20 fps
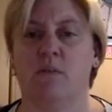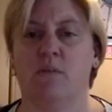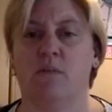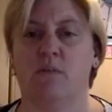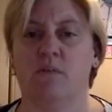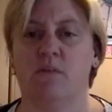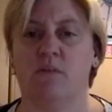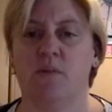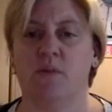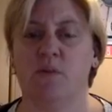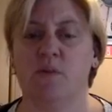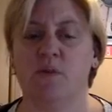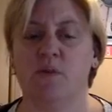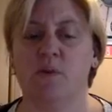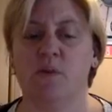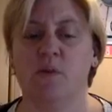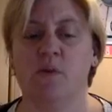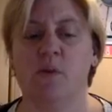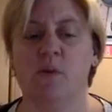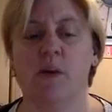So once
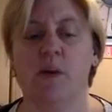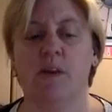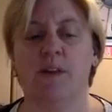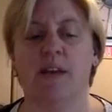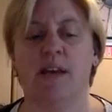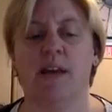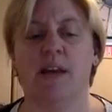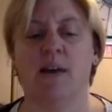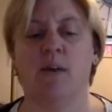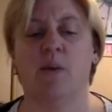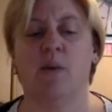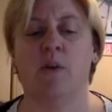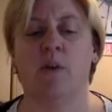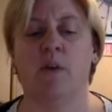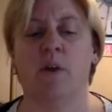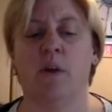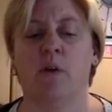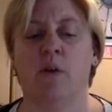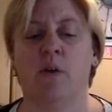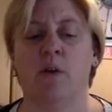we've worked out what the
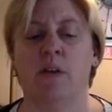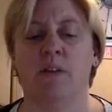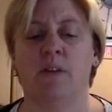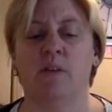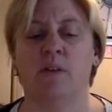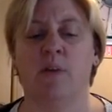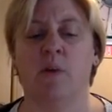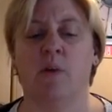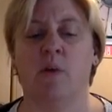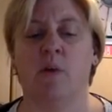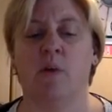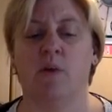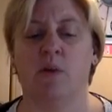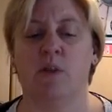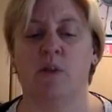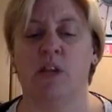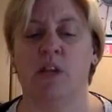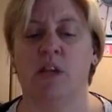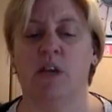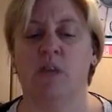goal is that we want to
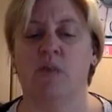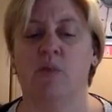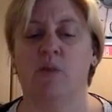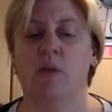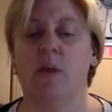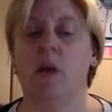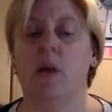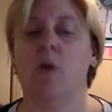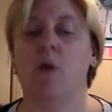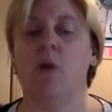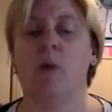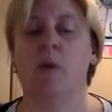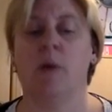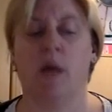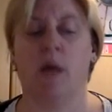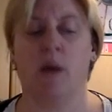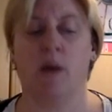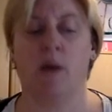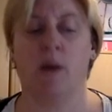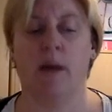achieve, we know where we're
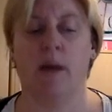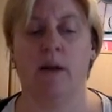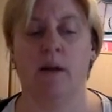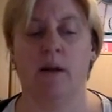going.